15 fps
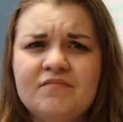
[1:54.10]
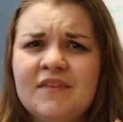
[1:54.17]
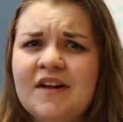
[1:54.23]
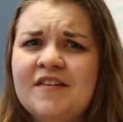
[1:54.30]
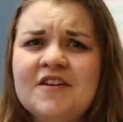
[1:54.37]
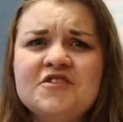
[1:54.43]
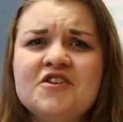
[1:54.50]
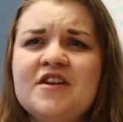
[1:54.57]

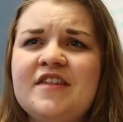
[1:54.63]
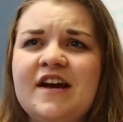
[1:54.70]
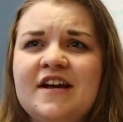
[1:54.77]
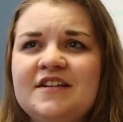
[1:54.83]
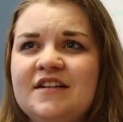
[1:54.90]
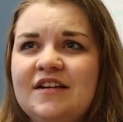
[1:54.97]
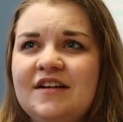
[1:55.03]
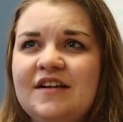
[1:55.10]
Essentially, the
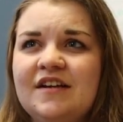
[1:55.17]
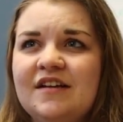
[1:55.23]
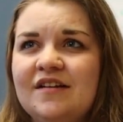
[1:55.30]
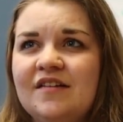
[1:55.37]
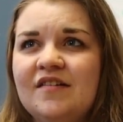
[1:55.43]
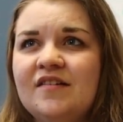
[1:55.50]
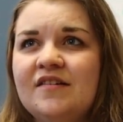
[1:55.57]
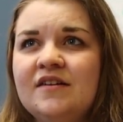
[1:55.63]
idea
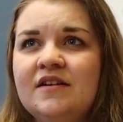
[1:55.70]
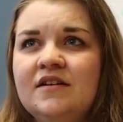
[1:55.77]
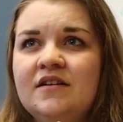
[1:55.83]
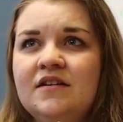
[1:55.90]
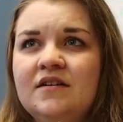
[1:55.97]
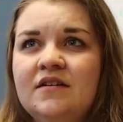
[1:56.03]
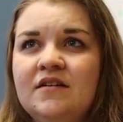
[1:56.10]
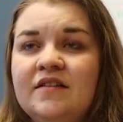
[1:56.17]
is
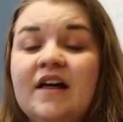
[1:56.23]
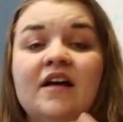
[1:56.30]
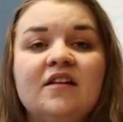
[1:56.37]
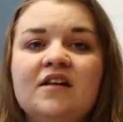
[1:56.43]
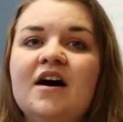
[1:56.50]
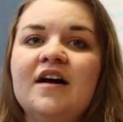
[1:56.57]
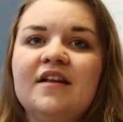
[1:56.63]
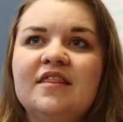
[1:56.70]
that
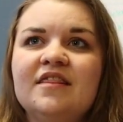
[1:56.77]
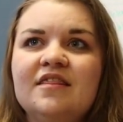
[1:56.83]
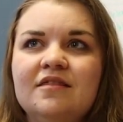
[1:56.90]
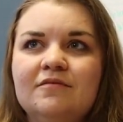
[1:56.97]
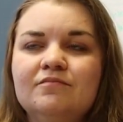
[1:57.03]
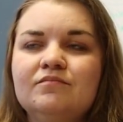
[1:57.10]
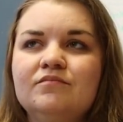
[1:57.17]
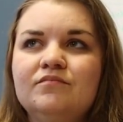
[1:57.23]

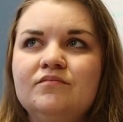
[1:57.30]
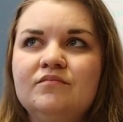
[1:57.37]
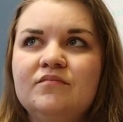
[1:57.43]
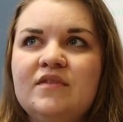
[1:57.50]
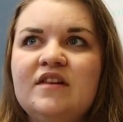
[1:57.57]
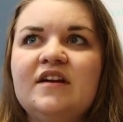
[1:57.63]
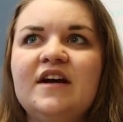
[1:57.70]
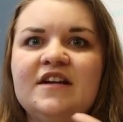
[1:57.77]

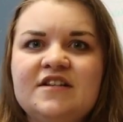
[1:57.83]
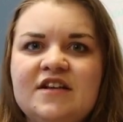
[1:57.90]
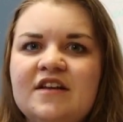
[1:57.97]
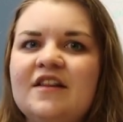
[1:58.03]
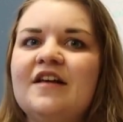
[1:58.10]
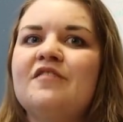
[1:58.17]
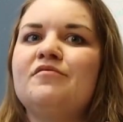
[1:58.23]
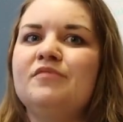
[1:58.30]
the idea
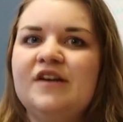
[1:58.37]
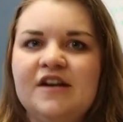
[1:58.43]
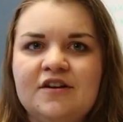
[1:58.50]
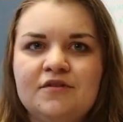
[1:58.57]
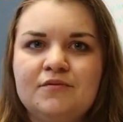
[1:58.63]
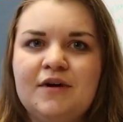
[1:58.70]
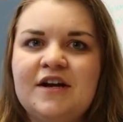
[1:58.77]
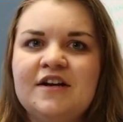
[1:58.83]
that's
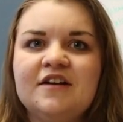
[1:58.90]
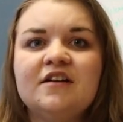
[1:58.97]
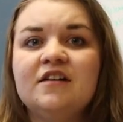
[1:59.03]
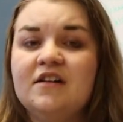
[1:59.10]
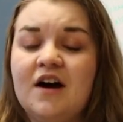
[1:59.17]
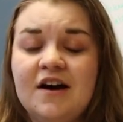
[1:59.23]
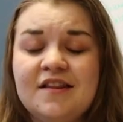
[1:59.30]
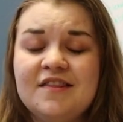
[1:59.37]
reiterated a
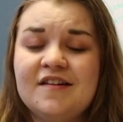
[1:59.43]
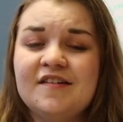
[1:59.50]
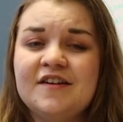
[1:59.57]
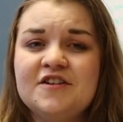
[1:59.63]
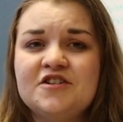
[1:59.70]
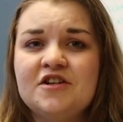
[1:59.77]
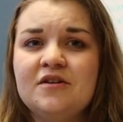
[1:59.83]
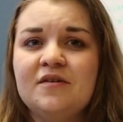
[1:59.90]
lot in this
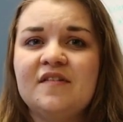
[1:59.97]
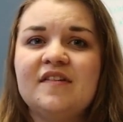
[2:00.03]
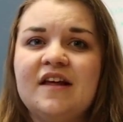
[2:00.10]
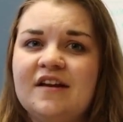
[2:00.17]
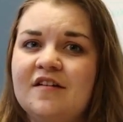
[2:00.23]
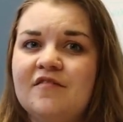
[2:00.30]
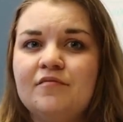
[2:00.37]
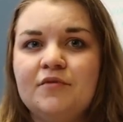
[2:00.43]
issue is that
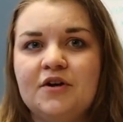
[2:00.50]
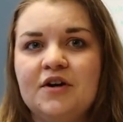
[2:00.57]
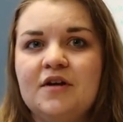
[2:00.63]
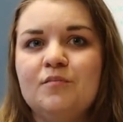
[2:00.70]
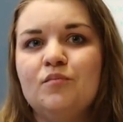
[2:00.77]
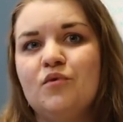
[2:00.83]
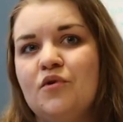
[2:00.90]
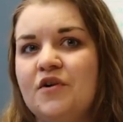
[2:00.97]
it's really
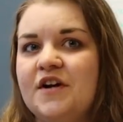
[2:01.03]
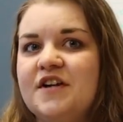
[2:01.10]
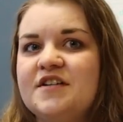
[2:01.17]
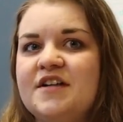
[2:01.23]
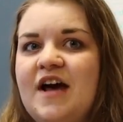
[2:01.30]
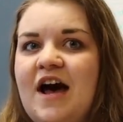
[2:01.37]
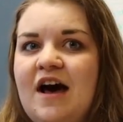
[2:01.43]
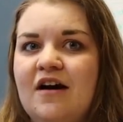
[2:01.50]
important
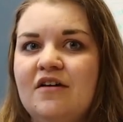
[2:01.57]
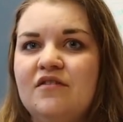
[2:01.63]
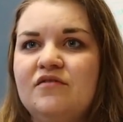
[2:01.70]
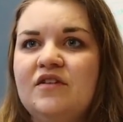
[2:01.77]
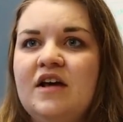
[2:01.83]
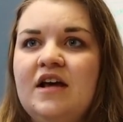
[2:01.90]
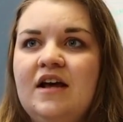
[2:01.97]
to have